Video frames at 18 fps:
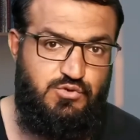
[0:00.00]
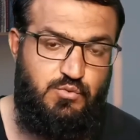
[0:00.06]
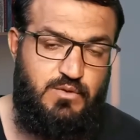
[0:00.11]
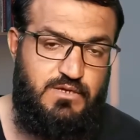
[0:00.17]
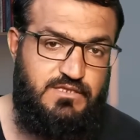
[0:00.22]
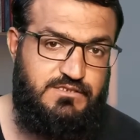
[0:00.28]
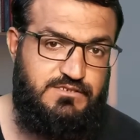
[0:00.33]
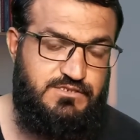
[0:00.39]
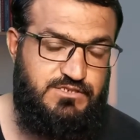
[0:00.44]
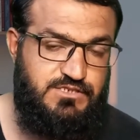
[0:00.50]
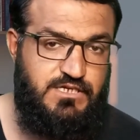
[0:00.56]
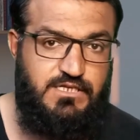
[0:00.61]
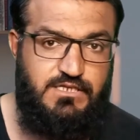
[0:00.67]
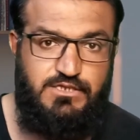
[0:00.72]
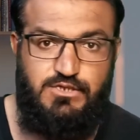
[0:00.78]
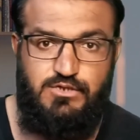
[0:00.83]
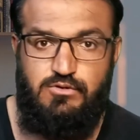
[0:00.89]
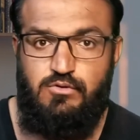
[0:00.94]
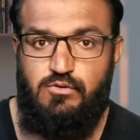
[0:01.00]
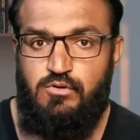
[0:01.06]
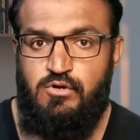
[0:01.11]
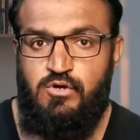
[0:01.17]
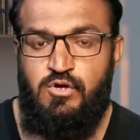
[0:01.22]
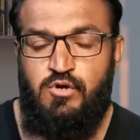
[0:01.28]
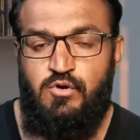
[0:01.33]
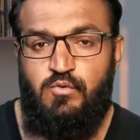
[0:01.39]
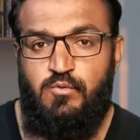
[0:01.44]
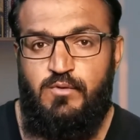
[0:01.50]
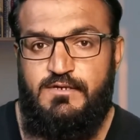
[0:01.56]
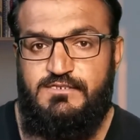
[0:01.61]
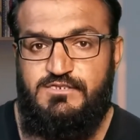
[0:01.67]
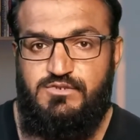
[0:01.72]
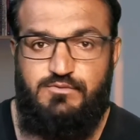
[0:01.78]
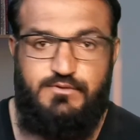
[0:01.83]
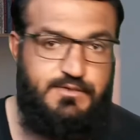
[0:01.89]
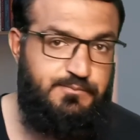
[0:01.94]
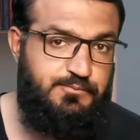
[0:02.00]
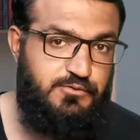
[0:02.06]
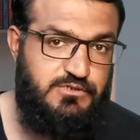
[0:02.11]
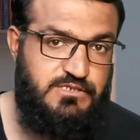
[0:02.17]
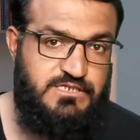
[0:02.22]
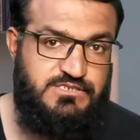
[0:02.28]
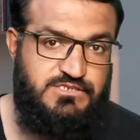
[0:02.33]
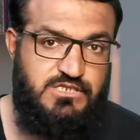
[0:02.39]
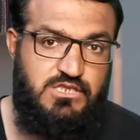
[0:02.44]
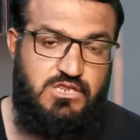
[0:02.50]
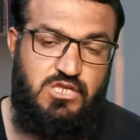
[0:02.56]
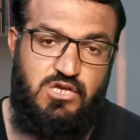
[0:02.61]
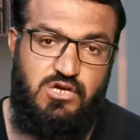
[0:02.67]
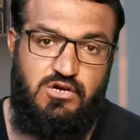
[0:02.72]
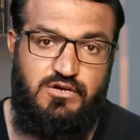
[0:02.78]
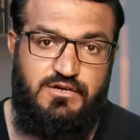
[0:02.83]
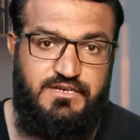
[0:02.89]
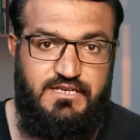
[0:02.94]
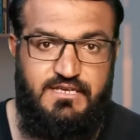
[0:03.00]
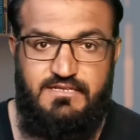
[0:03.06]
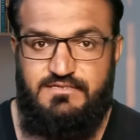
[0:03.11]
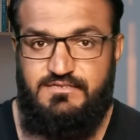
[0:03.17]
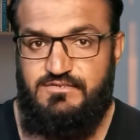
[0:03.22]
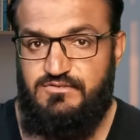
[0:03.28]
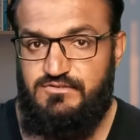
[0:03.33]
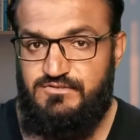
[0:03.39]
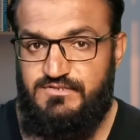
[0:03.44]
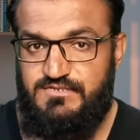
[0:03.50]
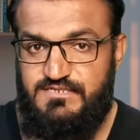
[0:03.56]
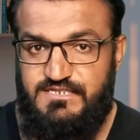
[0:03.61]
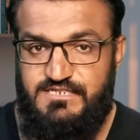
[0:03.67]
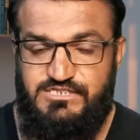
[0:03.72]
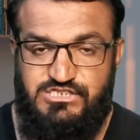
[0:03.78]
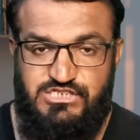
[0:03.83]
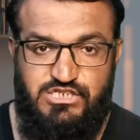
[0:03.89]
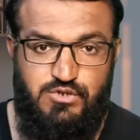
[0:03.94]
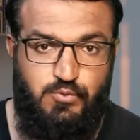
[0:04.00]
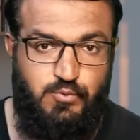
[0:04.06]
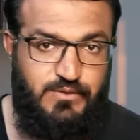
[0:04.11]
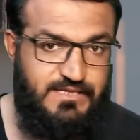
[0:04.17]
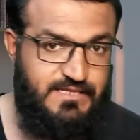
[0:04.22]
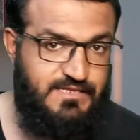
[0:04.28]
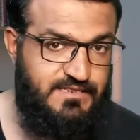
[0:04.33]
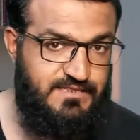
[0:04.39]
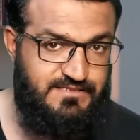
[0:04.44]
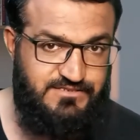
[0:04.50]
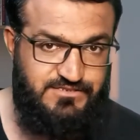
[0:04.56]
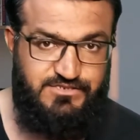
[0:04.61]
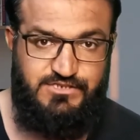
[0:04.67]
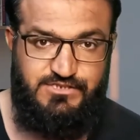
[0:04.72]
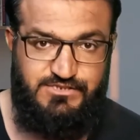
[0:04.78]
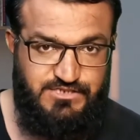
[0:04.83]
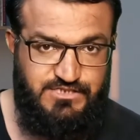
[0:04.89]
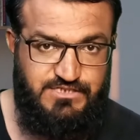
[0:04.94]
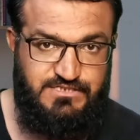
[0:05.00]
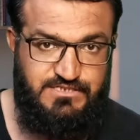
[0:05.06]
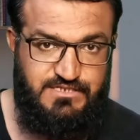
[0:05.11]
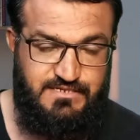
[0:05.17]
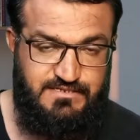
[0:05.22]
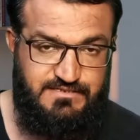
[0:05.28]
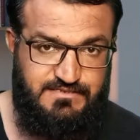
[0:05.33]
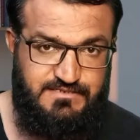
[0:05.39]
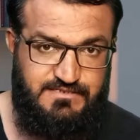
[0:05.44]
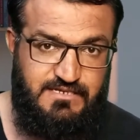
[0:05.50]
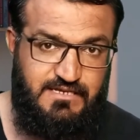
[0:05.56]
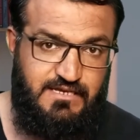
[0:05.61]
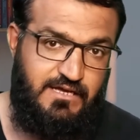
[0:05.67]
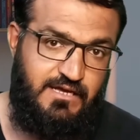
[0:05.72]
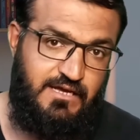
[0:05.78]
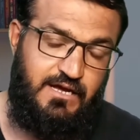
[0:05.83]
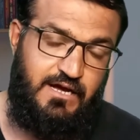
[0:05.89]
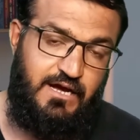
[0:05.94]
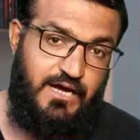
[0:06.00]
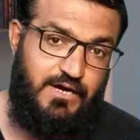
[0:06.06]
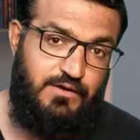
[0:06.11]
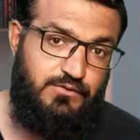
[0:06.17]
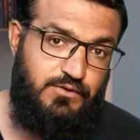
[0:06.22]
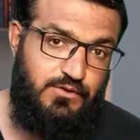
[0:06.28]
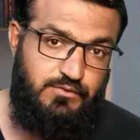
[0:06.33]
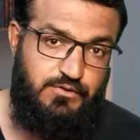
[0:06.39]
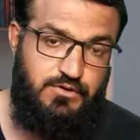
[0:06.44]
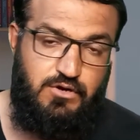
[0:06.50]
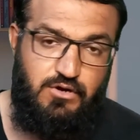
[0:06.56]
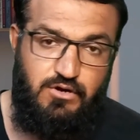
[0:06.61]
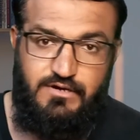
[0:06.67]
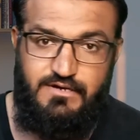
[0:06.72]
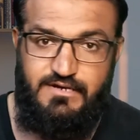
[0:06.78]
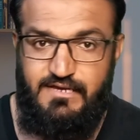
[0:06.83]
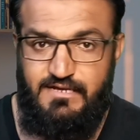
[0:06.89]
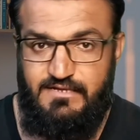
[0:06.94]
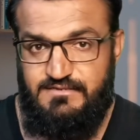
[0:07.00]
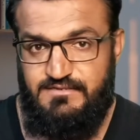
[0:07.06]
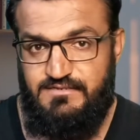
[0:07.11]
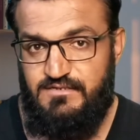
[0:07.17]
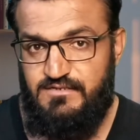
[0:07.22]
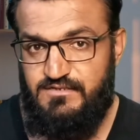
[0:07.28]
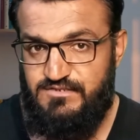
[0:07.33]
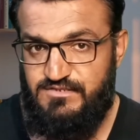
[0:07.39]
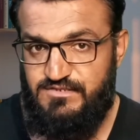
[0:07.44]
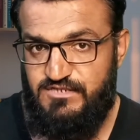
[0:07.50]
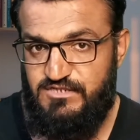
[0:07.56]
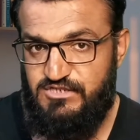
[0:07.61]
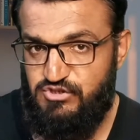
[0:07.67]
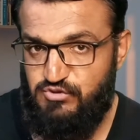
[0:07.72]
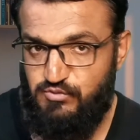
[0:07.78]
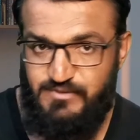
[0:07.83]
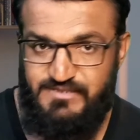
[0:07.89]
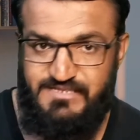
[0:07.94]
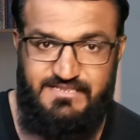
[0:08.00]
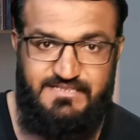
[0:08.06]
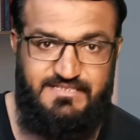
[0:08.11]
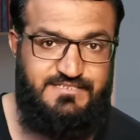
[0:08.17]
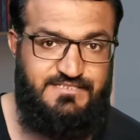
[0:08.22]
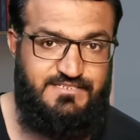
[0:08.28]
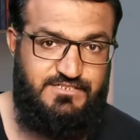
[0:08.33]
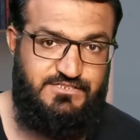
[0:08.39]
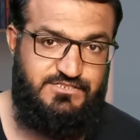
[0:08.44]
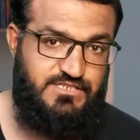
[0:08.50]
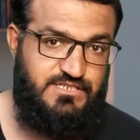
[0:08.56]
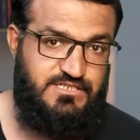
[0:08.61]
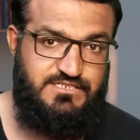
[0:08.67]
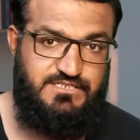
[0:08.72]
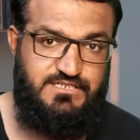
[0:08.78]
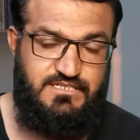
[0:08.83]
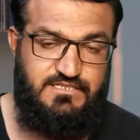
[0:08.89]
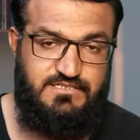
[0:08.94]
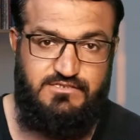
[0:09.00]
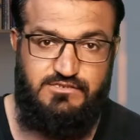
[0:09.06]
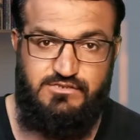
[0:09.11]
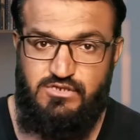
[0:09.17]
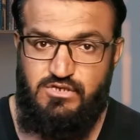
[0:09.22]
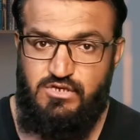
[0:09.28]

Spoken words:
will tell you what your potential audience are searching within the search engines, how your audience search within the search engines,